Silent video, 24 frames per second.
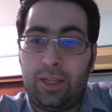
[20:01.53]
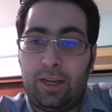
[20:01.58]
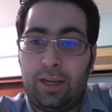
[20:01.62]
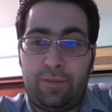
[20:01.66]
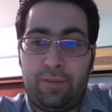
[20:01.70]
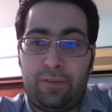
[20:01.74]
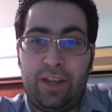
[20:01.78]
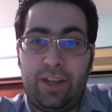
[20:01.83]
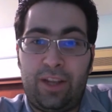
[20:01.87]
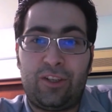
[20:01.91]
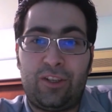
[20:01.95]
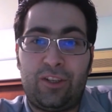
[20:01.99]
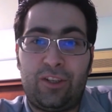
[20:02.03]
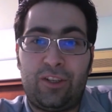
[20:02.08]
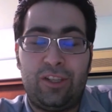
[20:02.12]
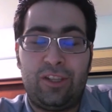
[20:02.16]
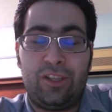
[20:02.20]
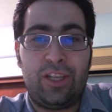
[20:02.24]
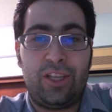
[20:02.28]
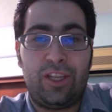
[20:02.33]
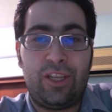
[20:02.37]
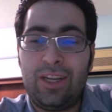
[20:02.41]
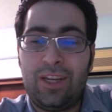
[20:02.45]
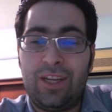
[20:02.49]
of
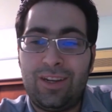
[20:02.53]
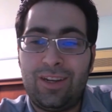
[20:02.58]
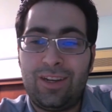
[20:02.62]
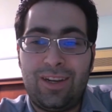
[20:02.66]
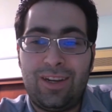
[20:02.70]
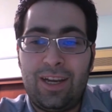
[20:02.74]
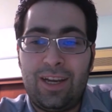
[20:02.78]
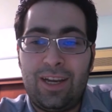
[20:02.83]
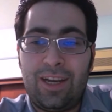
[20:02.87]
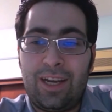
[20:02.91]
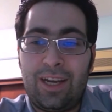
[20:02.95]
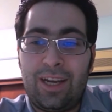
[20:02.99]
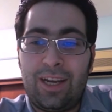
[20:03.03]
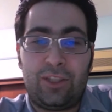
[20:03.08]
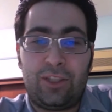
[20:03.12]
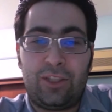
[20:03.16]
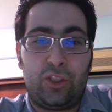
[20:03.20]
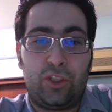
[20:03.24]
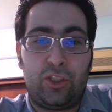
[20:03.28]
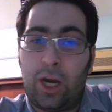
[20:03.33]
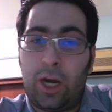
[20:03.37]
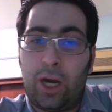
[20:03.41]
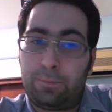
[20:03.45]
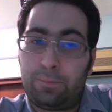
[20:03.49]
increasing. it
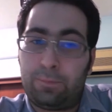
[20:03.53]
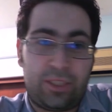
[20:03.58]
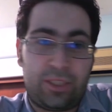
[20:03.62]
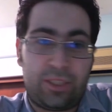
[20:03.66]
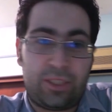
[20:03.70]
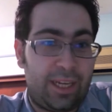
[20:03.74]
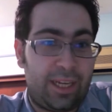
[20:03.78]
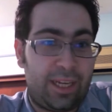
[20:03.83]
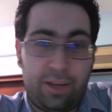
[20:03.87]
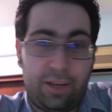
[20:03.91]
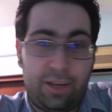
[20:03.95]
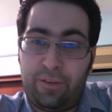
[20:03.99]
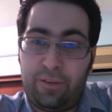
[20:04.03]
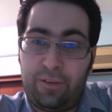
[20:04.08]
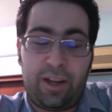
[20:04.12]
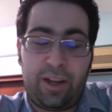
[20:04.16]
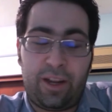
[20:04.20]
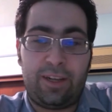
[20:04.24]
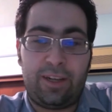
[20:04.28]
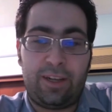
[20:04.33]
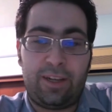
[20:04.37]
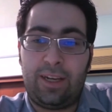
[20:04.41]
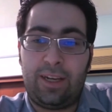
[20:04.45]
drops significantly.